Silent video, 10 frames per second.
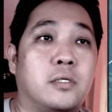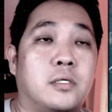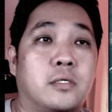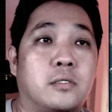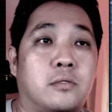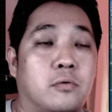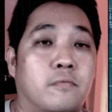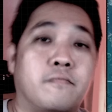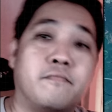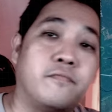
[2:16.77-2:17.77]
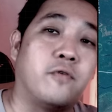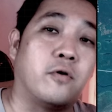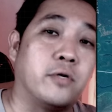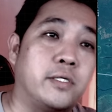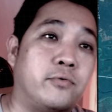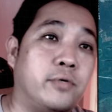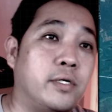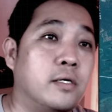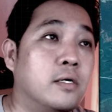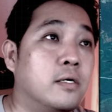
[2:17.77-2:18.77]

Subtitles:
It is no forestry,